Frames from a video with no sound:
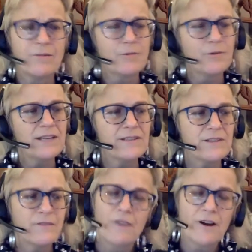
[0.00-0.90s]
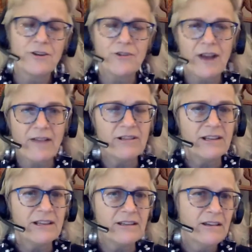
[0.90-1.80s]
creates the far
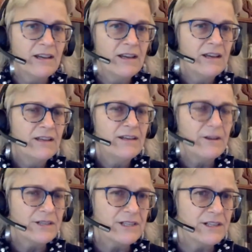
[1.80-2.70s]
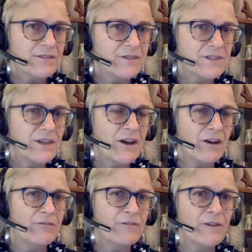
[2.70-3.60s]
traveling narratives
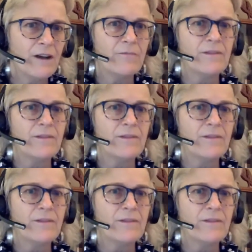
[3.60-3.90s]
of uh,